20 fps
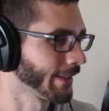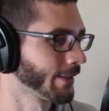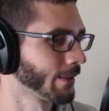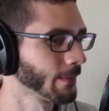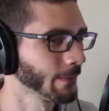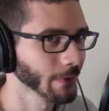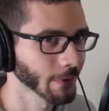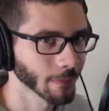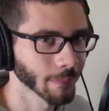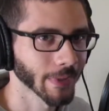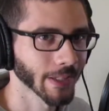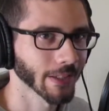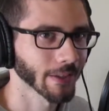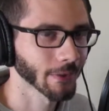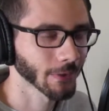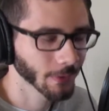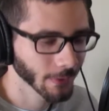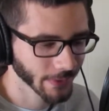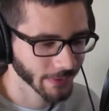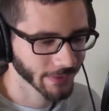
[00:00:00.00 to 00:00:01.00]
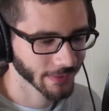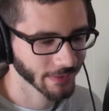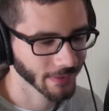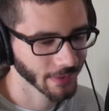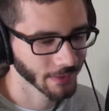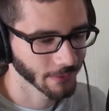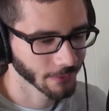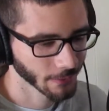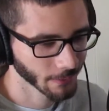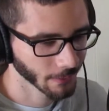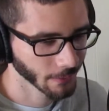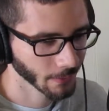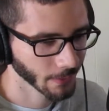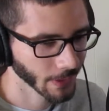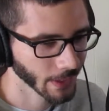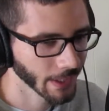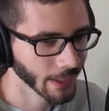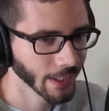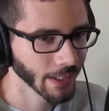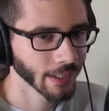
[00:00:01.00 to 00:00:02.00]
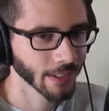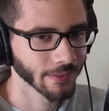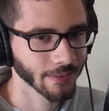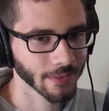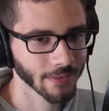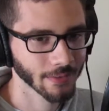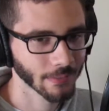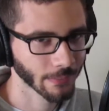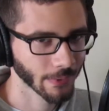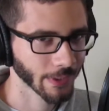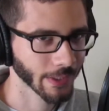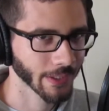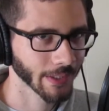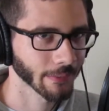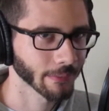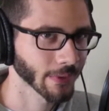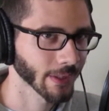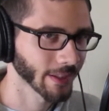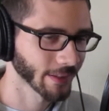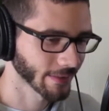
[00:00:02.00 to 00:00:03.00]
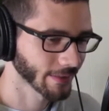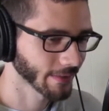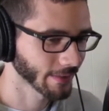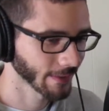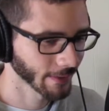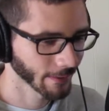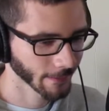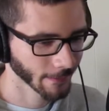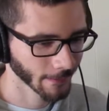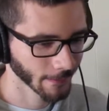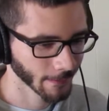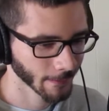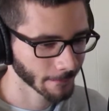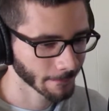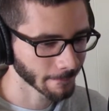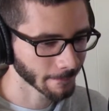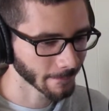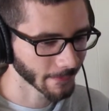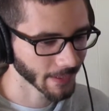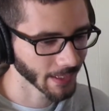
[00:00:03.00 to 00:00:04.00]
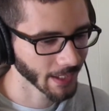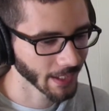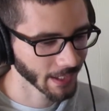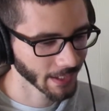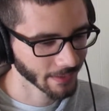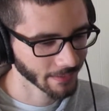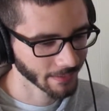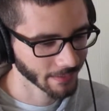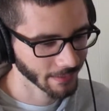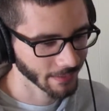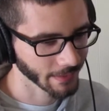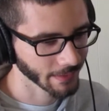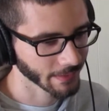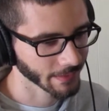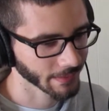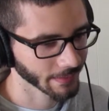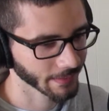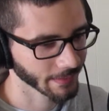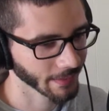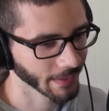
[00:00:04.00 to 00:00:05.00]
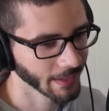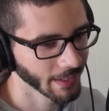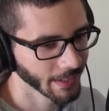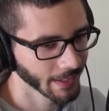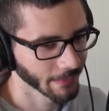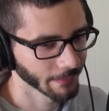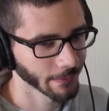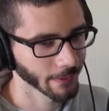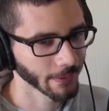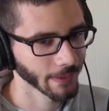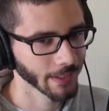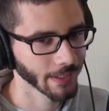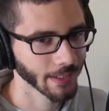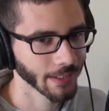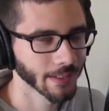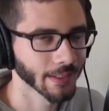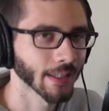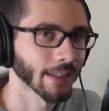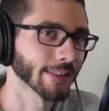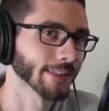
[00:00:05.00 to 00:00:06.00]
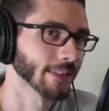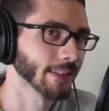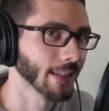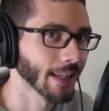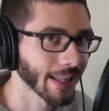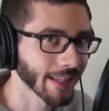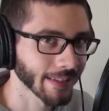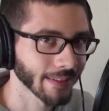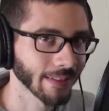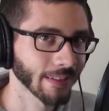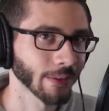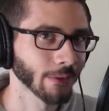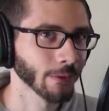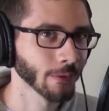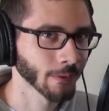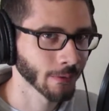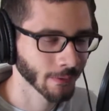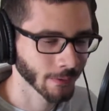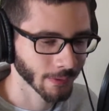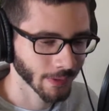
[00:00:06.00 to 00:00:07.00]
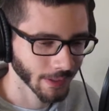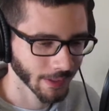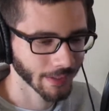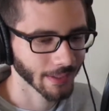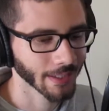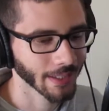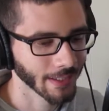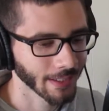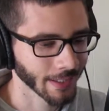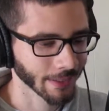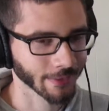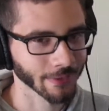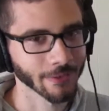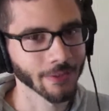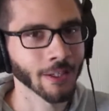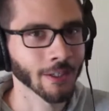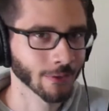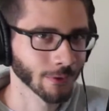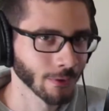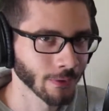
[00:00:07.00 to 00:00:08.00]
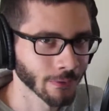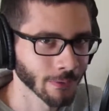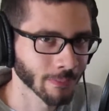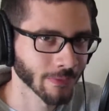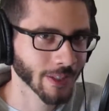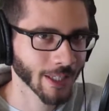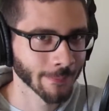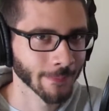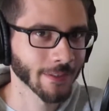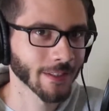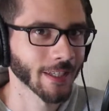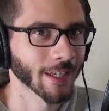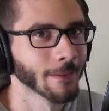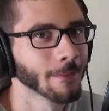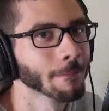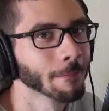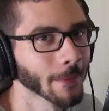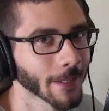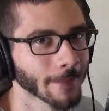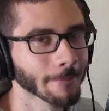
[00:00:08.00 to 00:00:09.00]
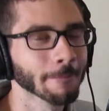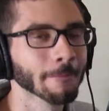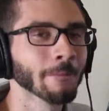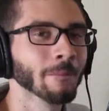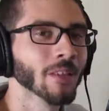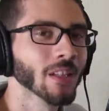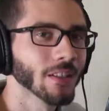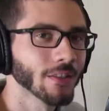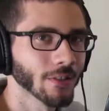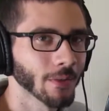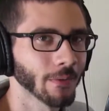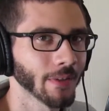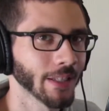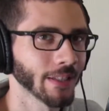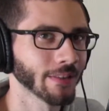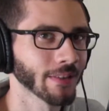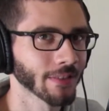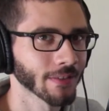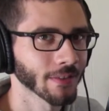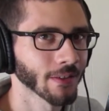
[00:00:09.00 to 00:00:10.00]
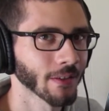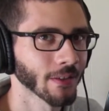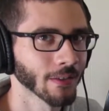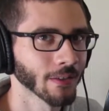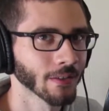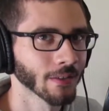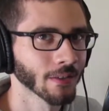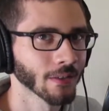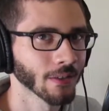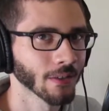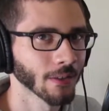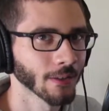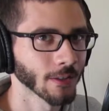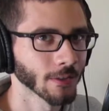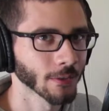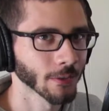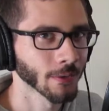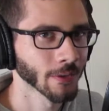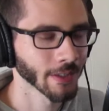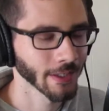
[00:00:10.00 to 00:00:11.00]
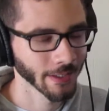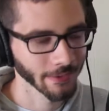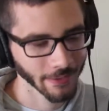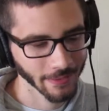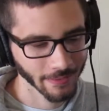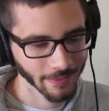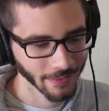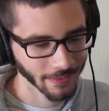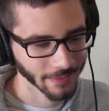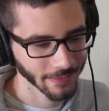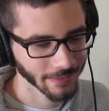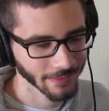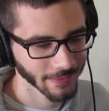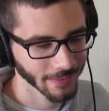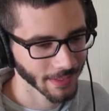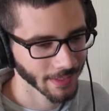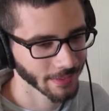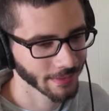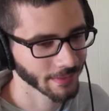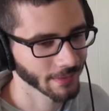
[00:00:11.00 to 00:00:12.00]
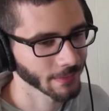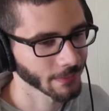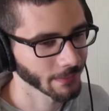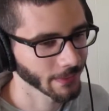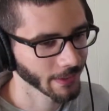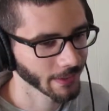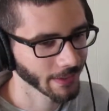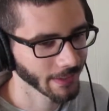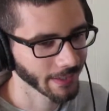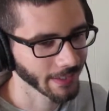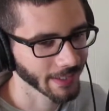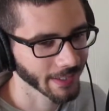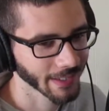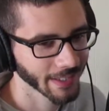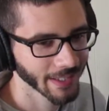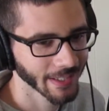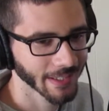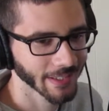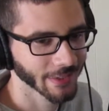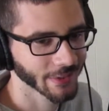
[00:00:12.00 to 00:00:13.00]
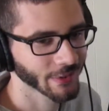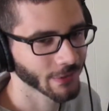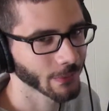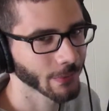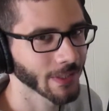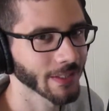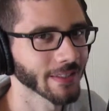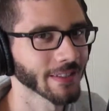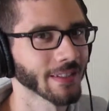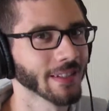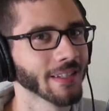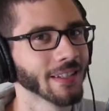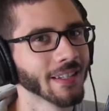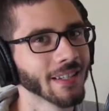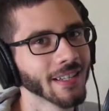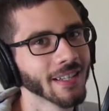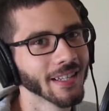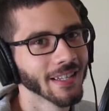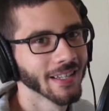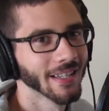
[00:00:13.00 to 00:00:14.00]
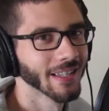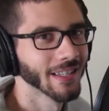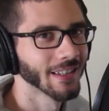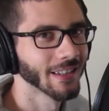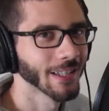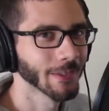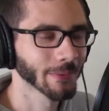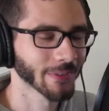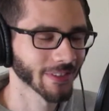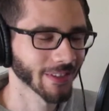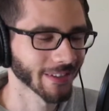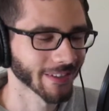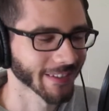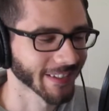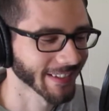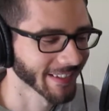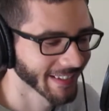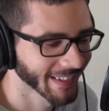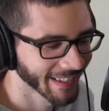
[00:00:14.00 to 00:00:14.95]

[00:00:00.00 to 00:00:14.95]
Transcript: interviewed by Chris and Drew. She's a very fine singer, and she's very nice lady who I like to talk to from time to time. But she released a song called Ordinary Things, and this is very sweet love song,